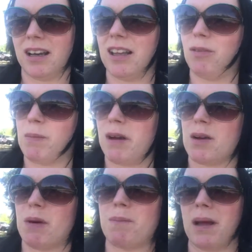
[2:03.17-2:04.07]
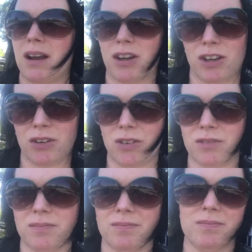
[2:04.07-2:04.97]
And then we pick him up at
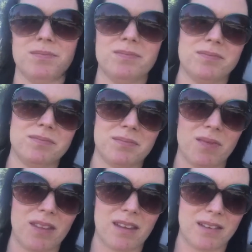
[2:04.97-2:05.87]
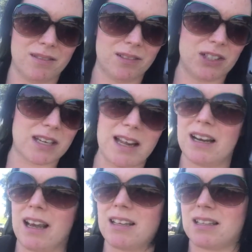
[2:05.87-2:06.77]
noon, which is kind
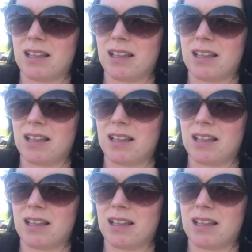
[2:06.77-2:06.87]
of nice.